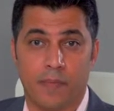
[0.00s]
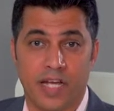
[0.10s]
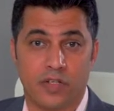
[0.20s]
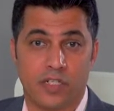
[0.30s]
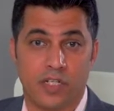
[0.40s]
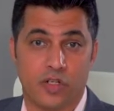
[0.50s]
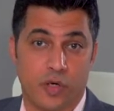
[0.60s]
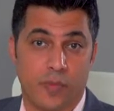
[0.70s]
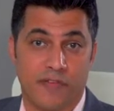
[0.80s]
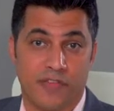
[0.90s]
patients
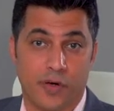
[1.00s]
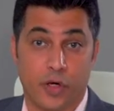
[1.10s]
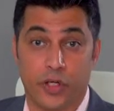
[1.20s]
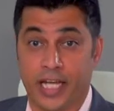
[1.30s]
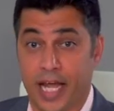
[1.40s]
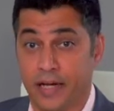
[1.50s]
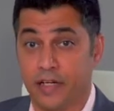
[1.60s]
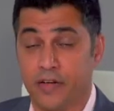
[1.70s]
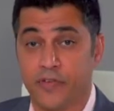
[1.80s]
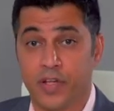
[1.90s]
determine if they're a good
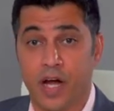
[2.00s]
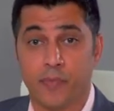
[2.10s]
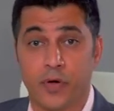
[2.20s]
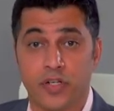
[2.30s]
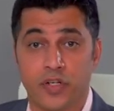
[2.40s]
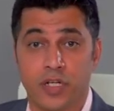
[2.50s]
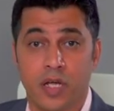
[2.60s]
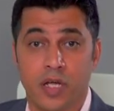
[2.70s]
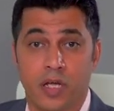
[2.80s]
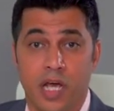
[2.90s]
candidate for the
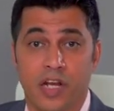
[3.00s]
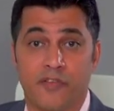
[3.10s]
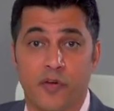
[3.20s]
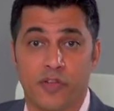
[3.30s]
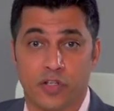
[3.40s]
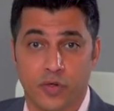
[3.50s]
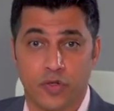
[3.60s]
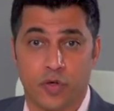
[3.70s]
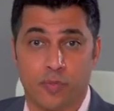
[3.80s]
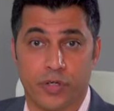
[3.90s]
operation and a few of the
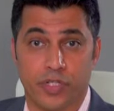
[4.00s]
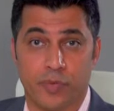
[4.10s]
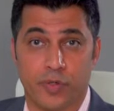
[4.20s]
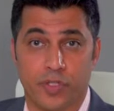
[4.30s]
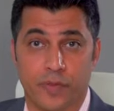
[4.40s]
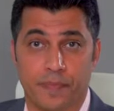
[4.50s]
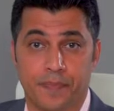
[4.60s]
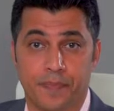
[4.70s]
surgical principles.